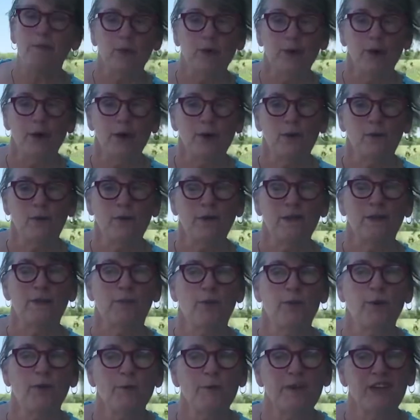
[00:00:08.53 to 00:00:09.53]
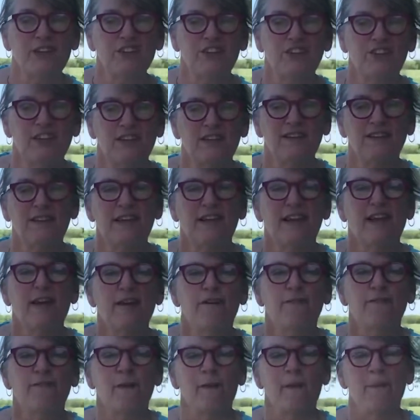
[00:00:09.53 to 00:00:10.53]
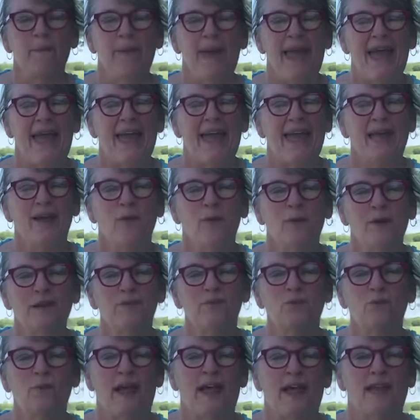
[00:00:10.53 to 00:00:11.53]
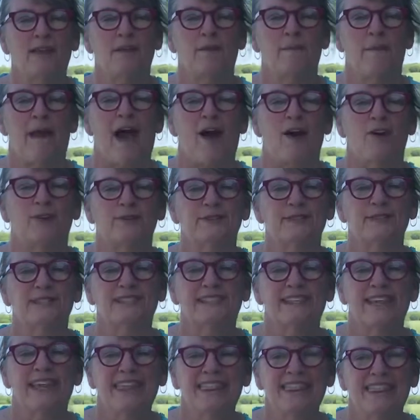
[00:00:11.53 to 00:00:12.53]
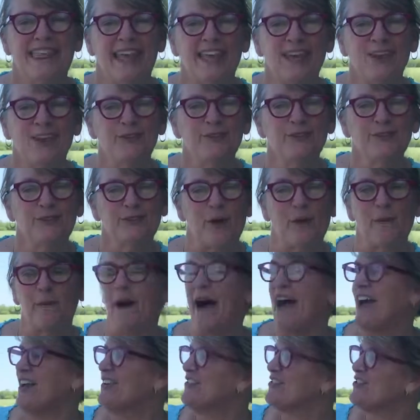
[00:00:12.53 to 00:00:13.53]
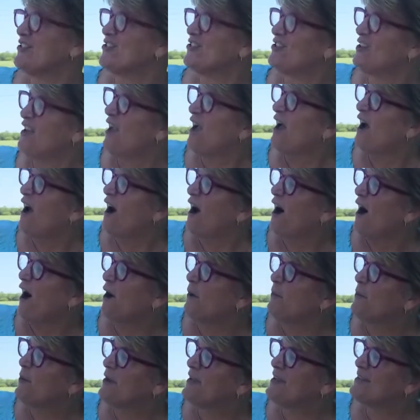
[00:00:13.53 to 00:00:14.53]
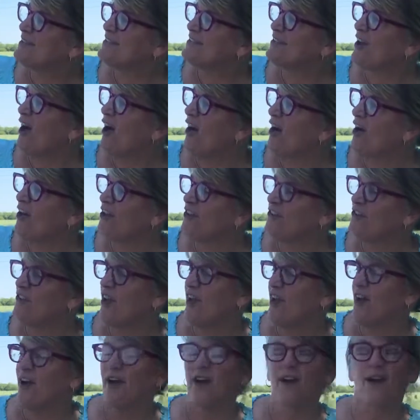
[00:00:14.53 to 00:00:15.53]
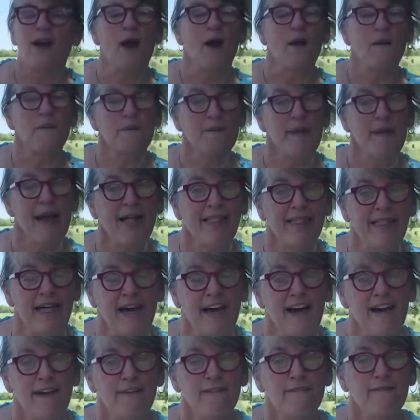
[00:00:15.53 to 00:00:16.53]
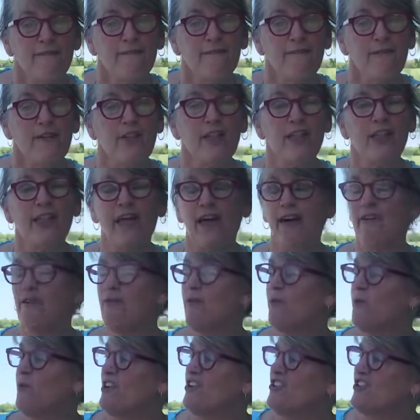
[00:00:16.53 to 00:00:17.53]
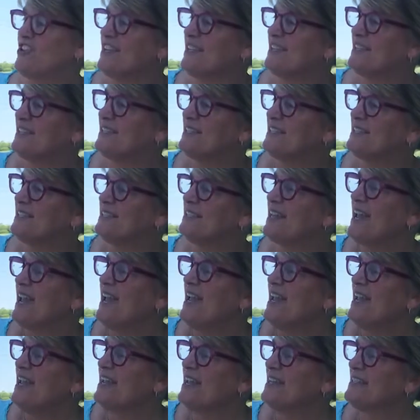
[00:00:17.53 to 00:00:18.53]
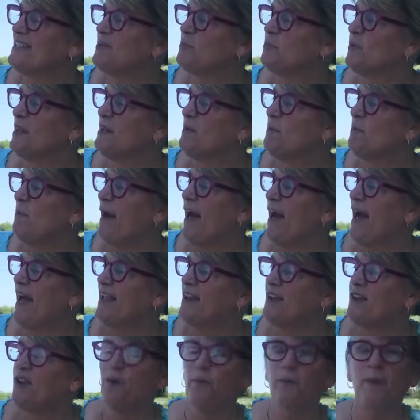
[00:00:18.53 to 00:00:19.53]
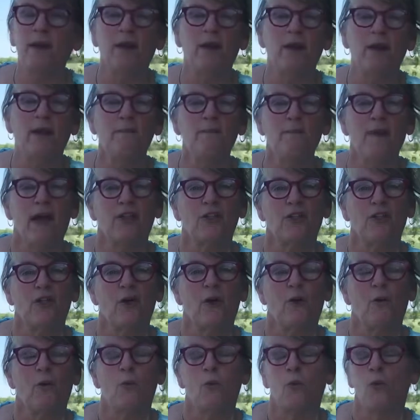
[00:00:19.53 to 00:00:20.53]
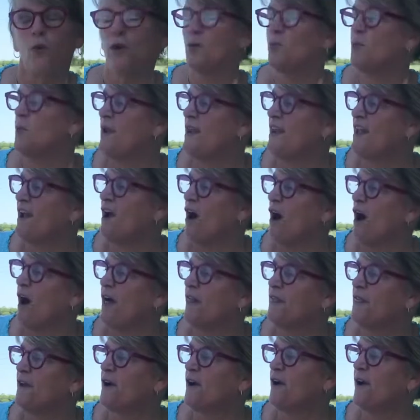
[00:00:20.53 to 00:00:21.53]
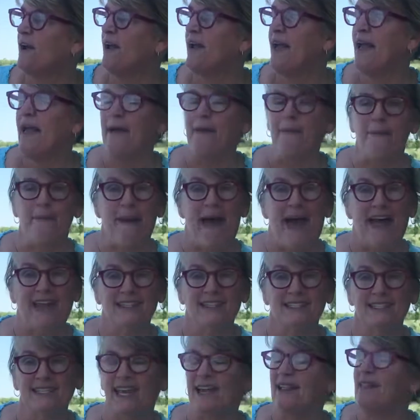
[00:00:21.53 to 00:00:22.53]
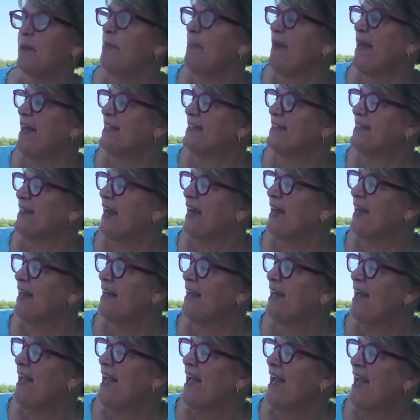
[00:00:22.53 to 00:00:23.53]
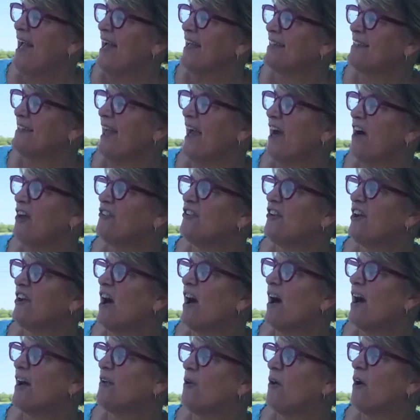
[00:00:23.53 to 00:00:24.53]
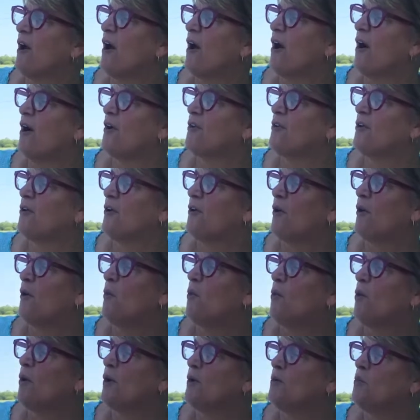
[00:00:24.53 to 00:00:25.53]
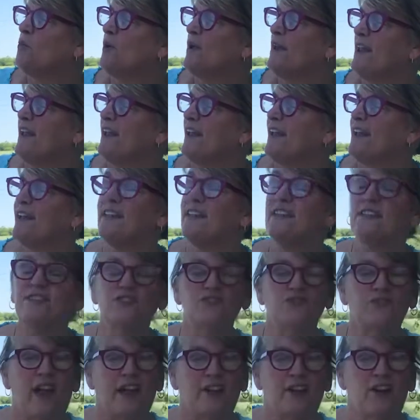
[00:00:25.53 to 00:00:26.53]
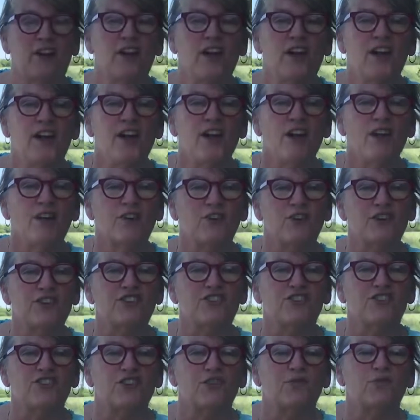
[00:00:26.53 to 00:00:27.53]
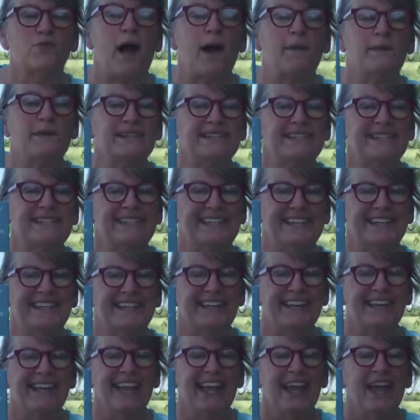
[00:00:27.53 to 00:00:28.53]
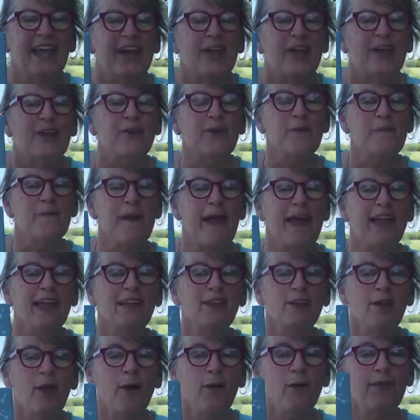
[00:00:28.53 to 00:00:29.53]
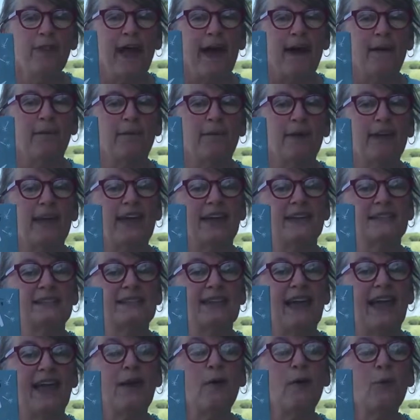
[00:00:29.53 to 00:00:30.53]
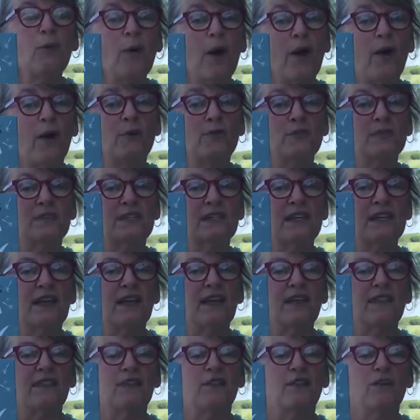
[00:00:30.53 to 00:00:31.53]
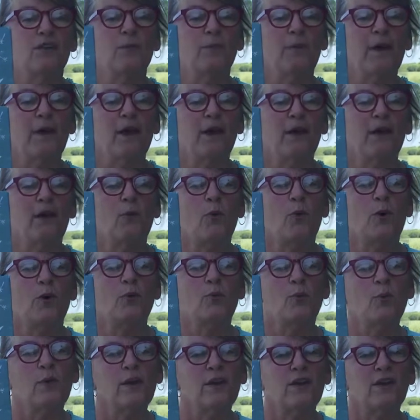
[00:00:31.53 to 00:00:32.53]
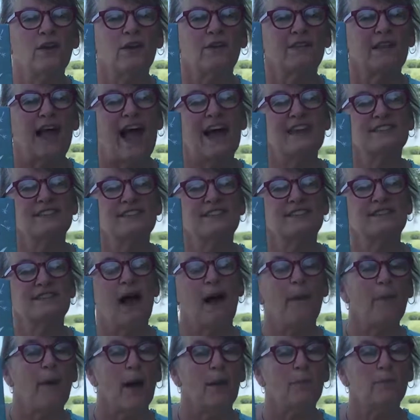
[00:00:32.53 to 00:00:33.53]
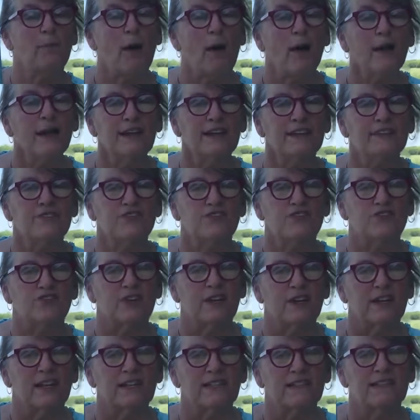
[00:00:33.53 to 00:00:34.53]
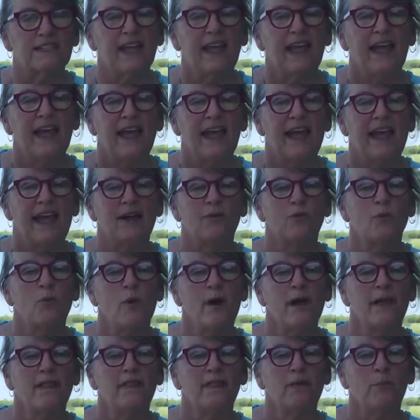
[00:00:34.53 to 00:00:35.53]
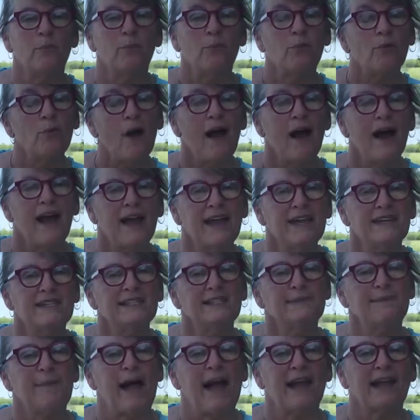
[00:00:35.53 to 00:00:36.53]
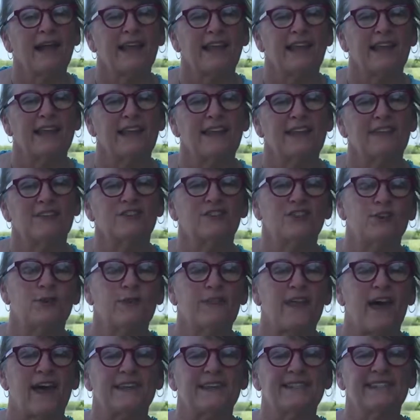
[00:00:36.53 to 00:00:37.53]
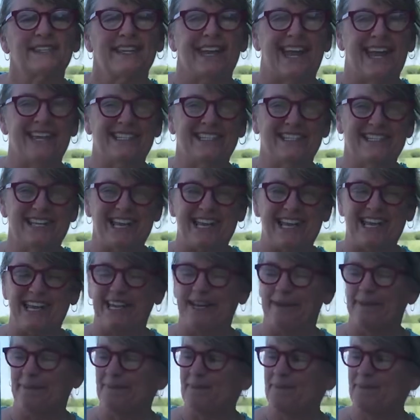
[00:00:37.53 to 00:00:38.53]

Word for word: book with permission from Penguin Random House. Thank you so much. Our book is called Carmela Full of Wishes. It's written by Newbery Medal award-winning author Matt De La Pena and Caldecott Honor award-winning illustrator Christian Robinson. You may know them because they wrote the Newbery Award winner Last Stop on Market Street and won the prize back in 2018.